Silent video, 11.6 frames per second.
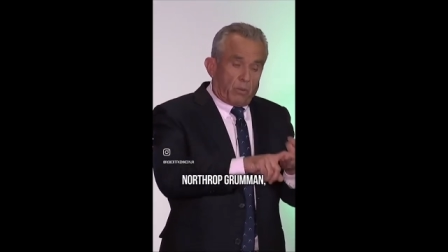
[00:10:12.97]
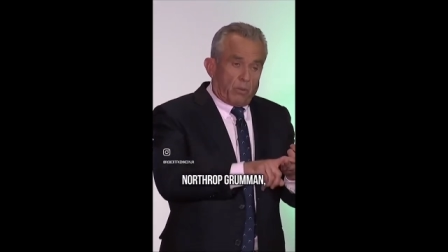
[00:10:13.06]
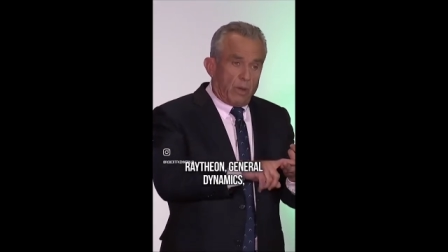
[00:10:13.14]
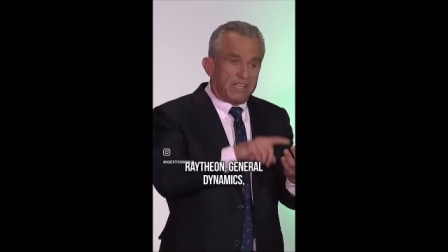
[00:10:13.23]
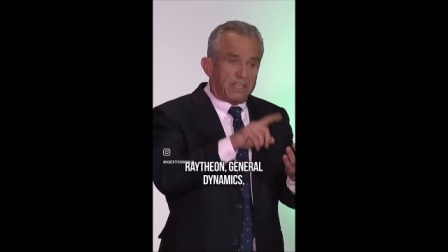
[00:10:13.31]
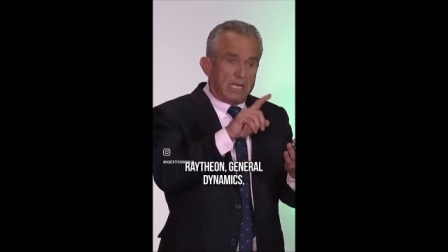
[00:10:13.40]

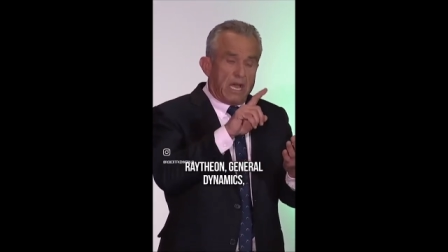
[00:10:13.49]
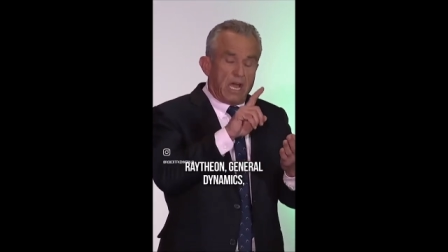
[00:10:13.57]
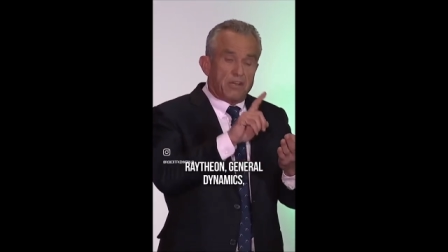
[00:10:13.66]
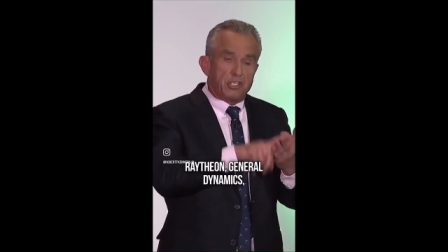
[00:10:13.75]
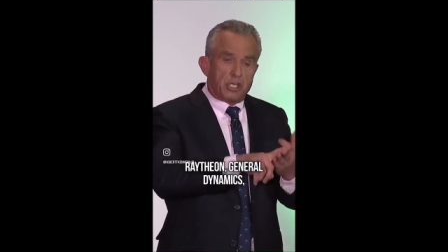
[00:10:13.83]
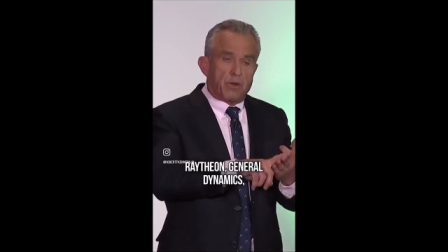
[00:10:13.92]

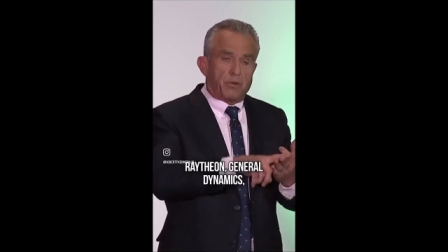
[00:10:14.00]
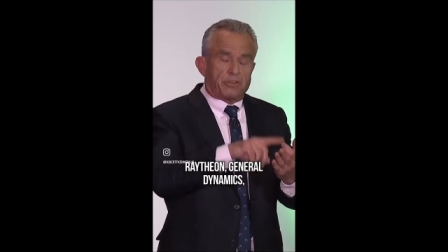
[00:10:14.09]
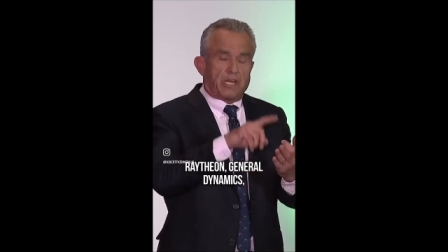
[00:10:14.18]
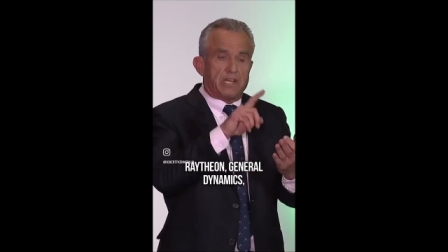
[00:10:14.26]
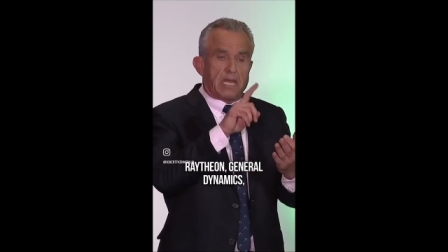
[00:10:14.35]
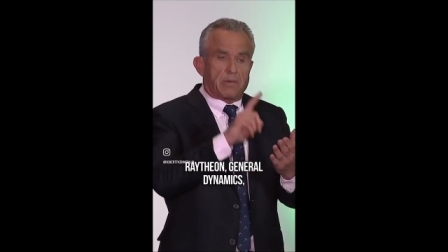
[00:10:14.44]
Raytheon, General
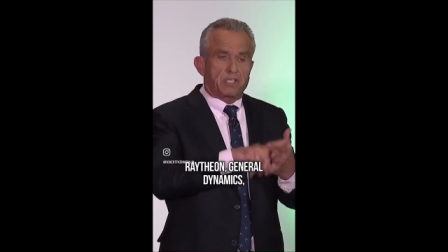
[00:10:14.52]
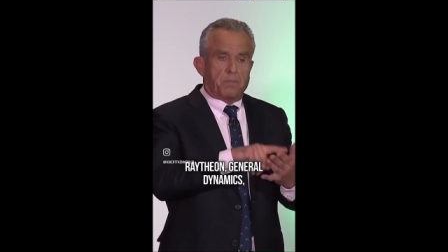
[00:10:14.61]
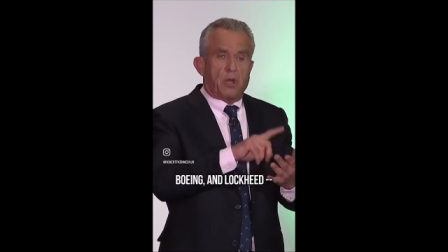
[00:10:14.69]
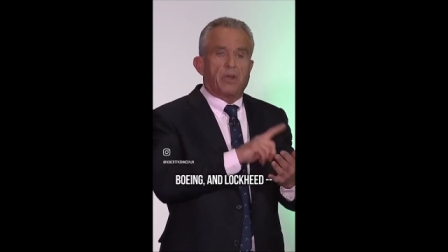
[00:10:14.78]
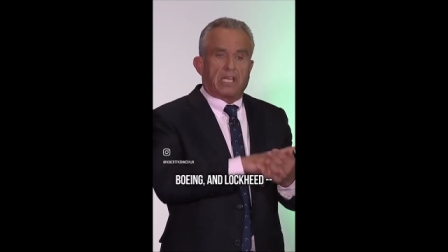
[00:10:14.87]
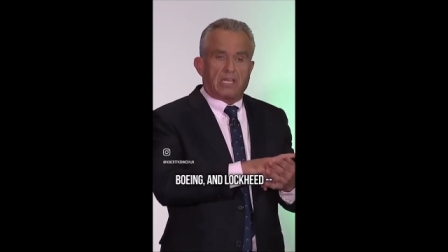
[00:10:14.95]
Dynamics,
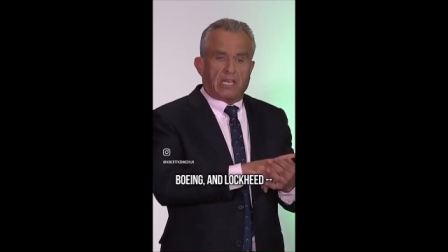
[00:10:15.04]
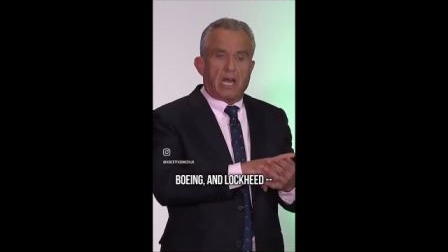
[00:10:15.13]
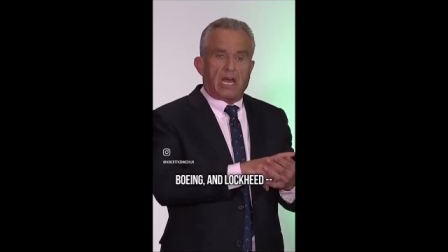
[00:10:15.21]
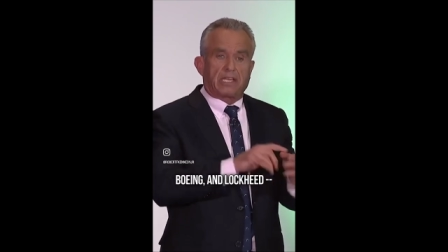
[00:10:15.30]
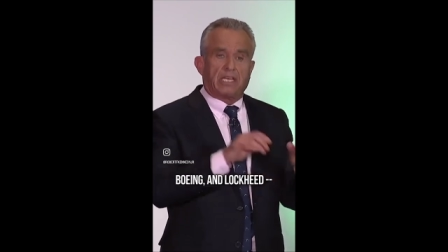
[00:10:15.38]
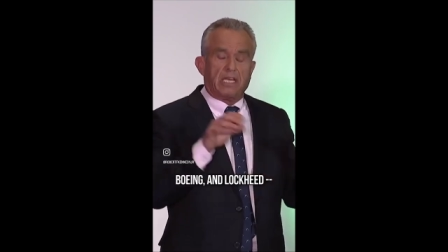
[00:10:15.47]
Boeing, and
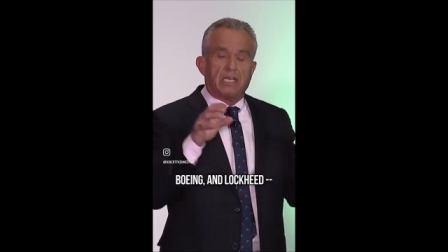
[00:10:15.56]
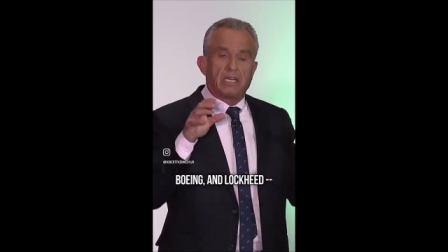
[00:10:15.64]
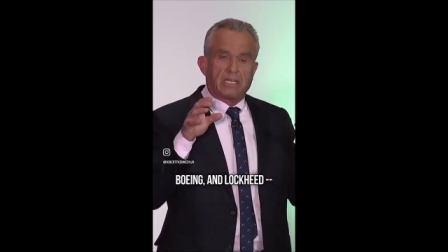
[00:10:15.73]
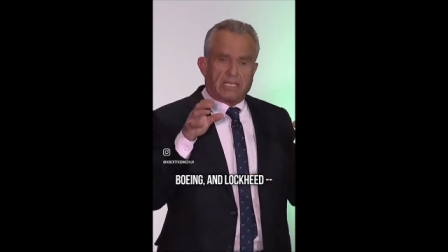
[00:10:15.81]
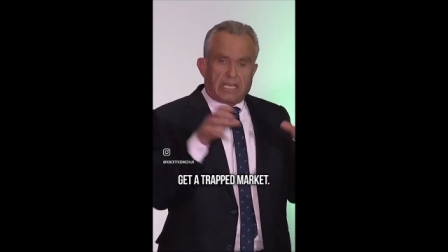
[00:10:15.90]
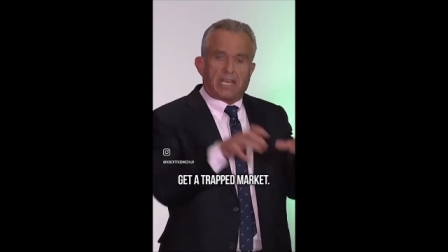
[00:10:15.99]
Lockheed,
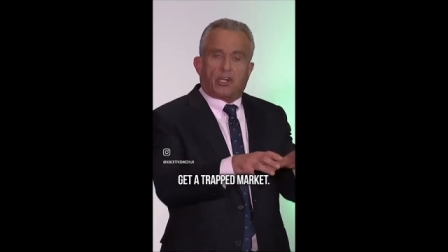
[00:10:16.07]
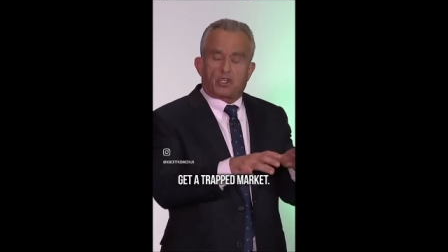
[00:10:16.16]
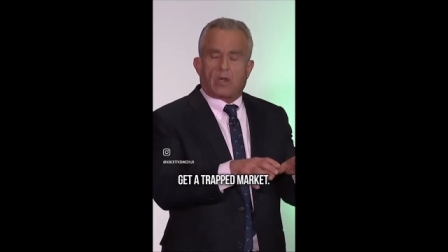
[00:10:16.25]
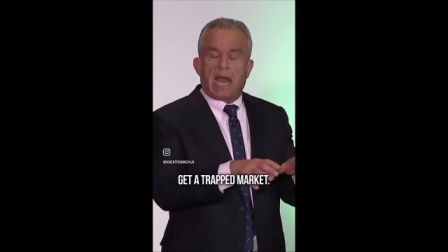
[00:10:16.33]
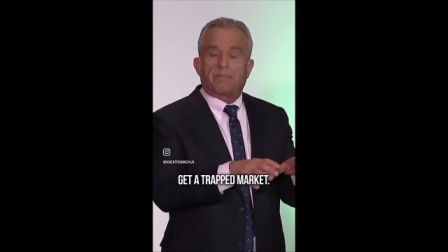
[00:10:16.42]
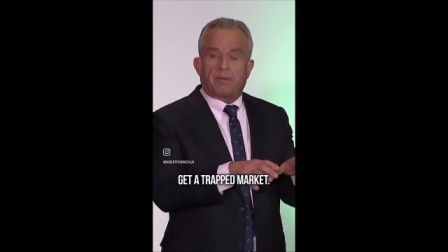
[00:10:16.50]
get a
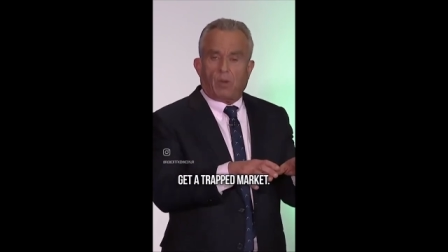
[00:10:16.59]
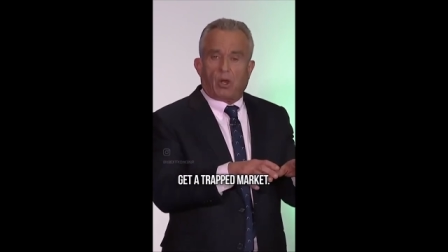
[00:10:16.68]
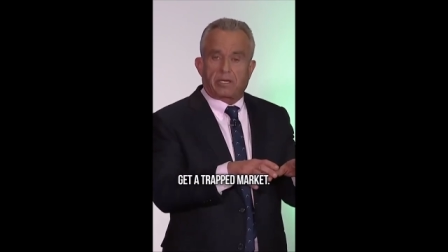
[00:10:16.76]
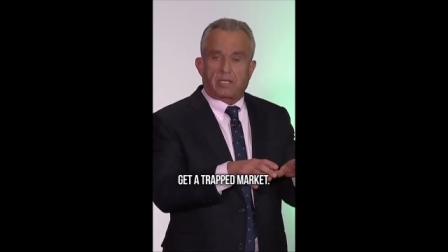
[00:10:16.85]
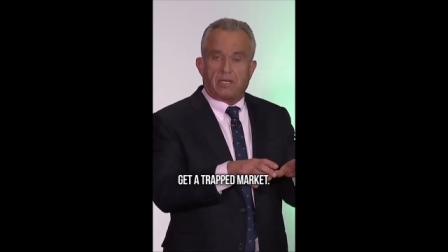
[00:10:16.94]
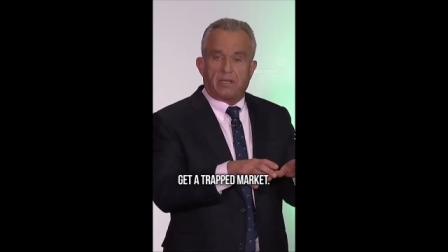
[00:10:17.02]
trapped
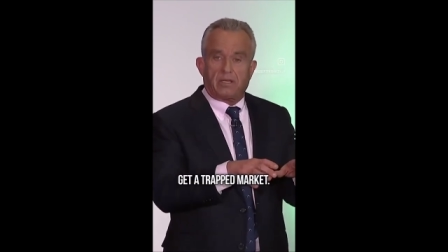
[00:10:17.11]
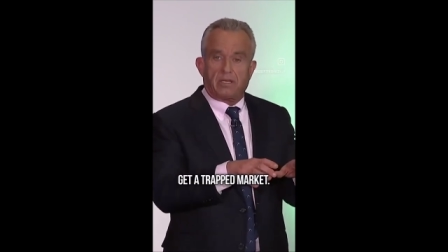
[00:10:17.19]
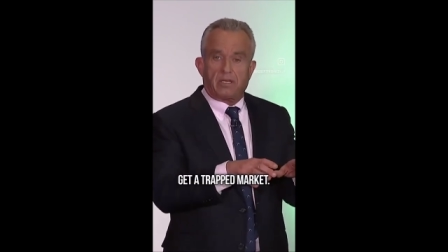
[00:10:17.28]
market.